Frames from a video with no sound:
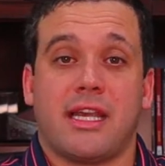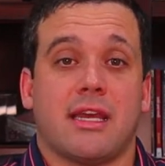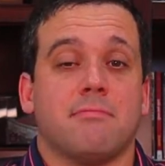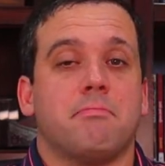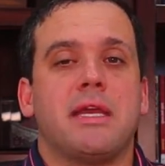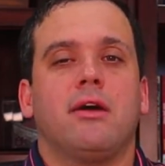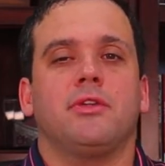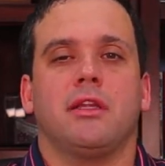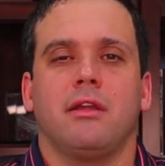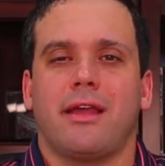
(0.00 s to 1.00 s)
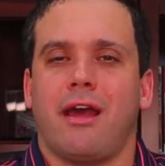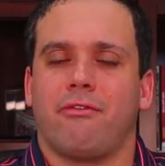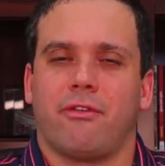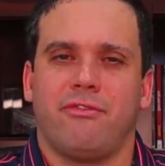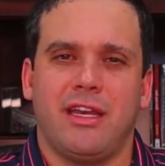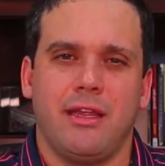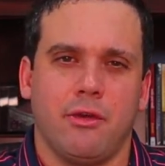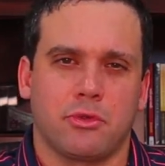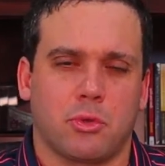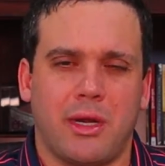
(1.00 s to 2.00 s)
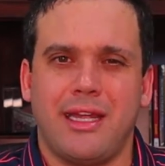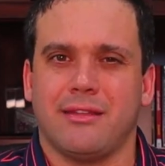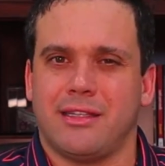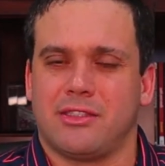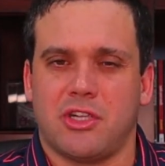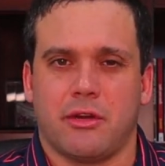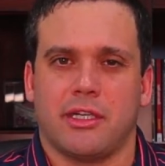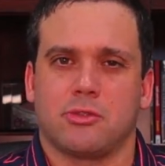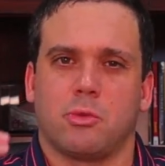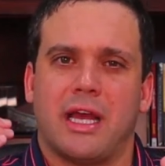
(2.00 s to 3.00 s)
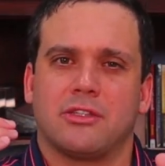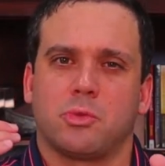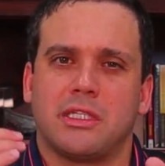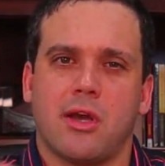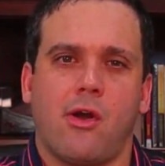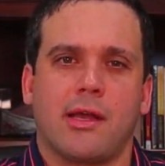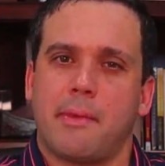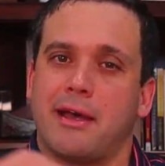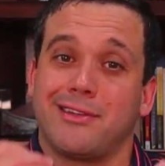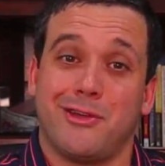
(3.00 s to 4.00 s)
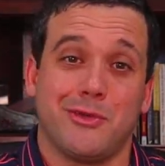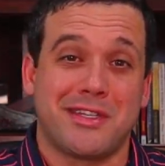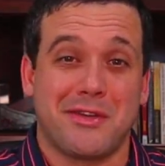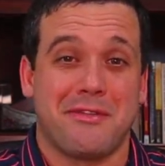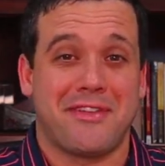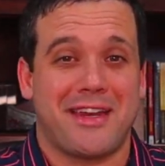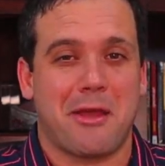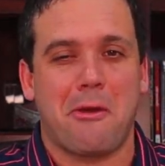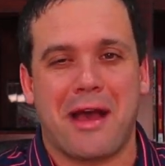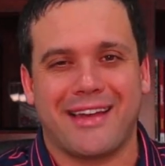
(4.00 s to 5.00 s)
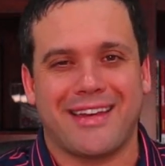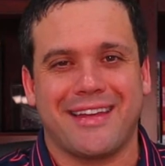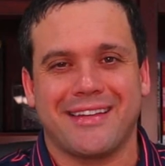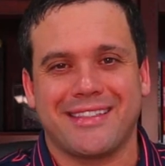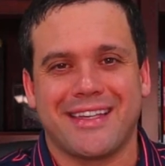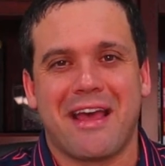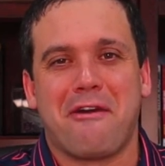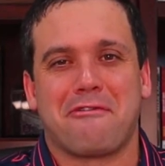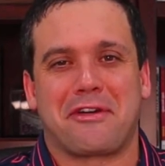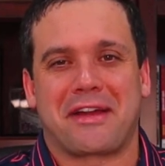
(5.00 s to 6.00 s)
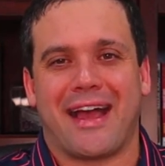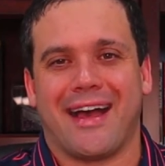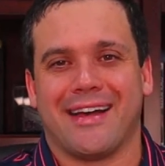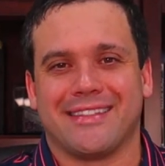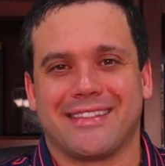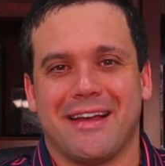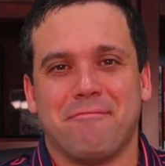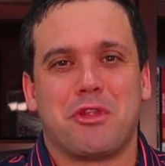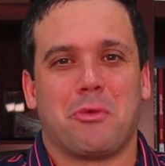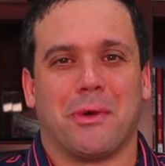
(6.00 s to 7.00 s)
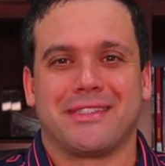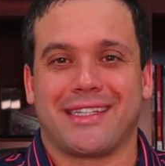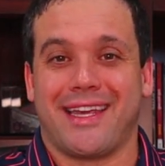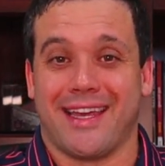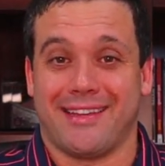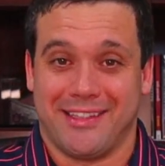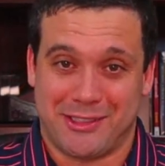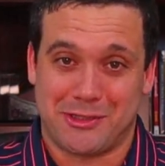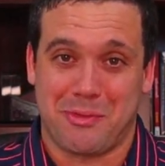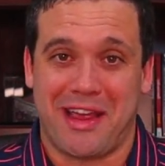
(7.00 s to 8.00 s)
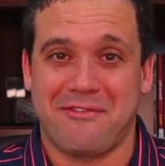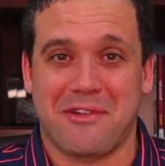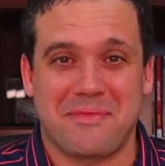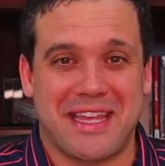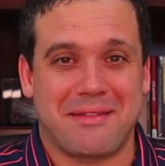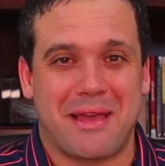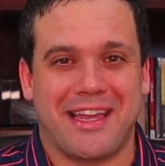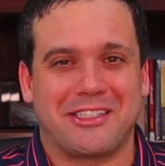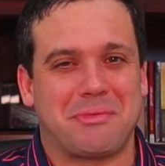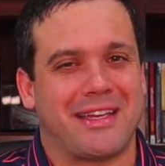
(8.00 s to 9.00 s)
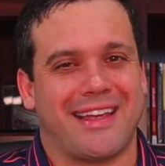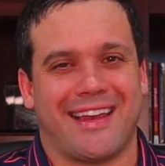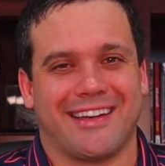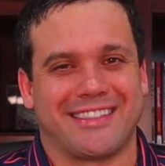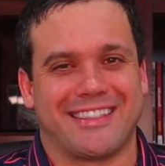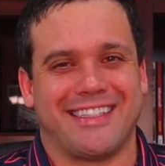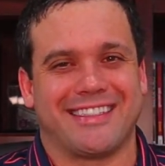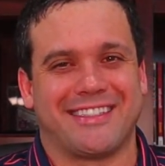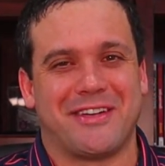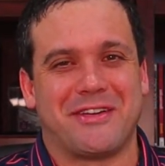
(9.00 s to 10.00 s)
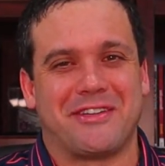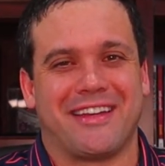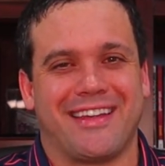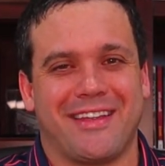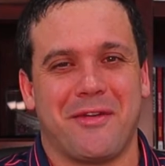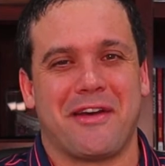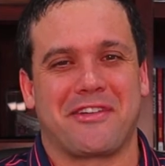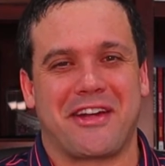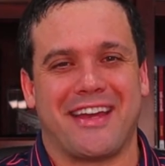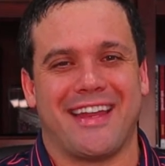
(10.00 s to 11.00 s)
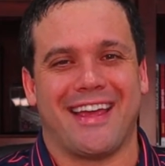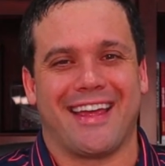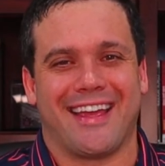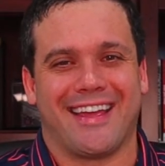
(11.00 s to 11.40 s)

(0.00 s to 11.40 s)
again, be on the lookout for video 3 in this series as we talk about YouTube video ideas for guys. Once again, this is Wayne from Think Management, and I'll see you soon. You have a great day.